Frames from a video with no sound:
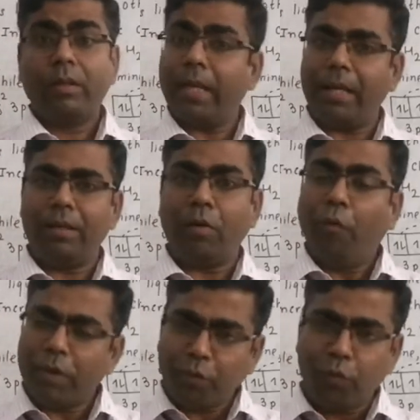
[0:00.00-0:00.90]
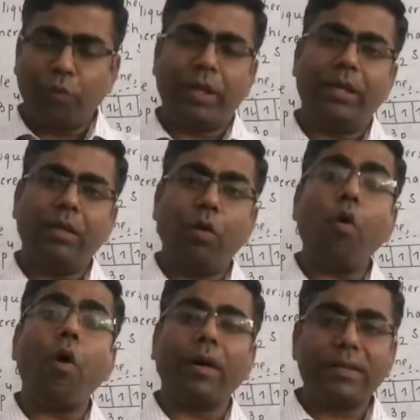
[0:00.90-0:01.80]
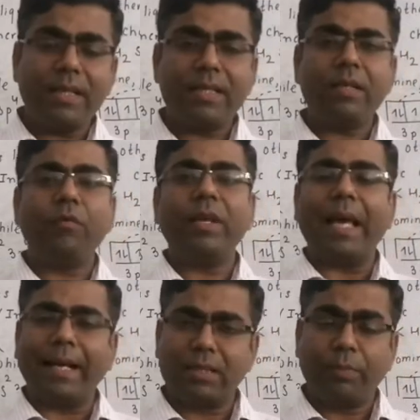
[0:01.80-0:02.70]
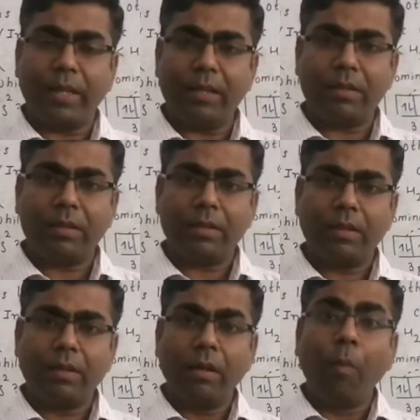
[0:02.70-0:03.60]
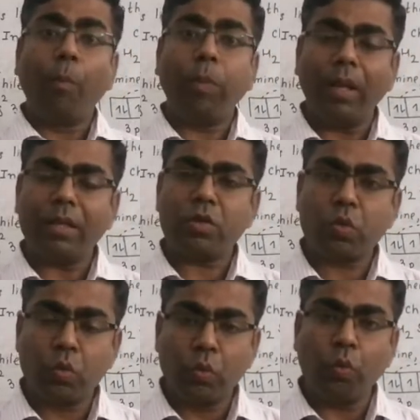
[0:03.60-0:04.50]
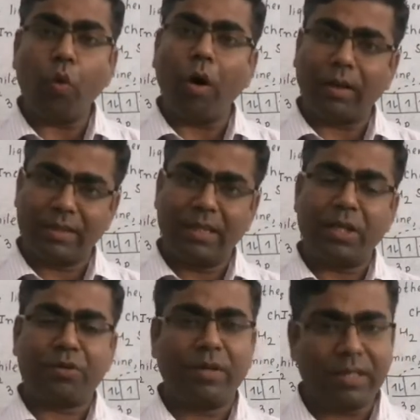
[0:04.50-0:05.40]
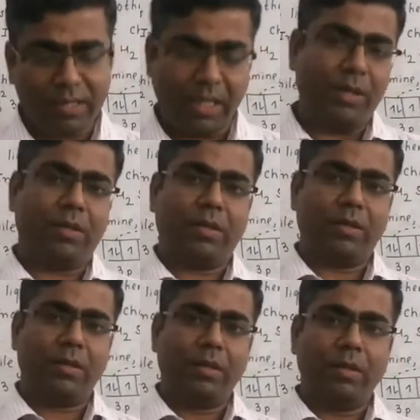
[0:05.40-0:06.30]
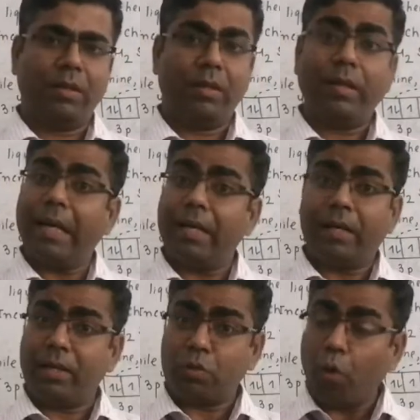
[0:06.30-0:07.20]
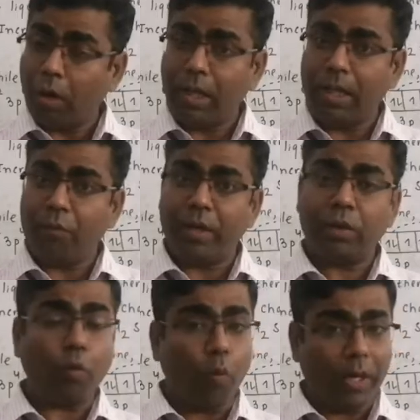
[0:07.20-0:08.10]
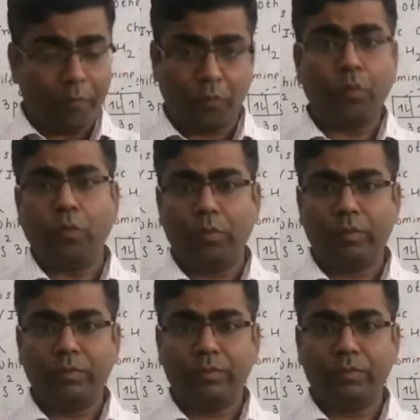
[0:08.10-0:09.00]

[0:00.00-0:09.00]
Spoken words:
then with fluorine, oxygen will exhibit +2 oxidation state, and it is only with OF2.